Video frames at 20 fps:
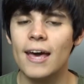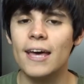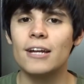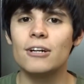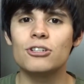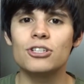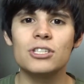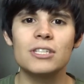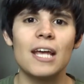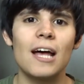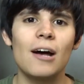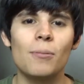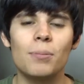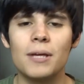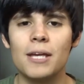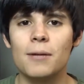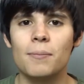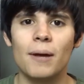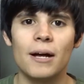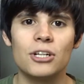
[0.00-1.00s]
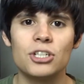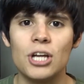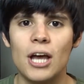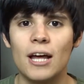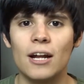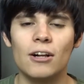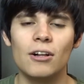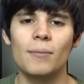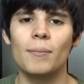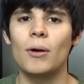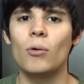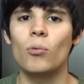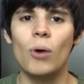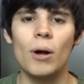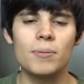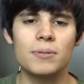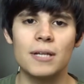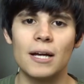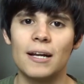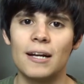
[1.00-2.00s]
It'll just help keep my channel and my
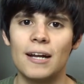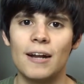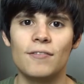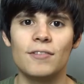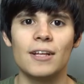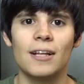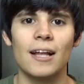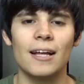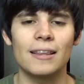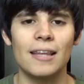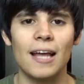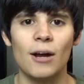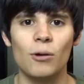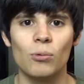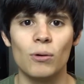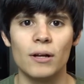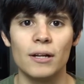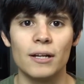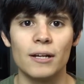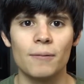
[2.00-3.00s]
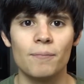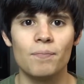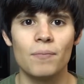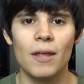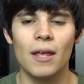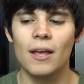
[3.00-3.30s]
website and everything like that running.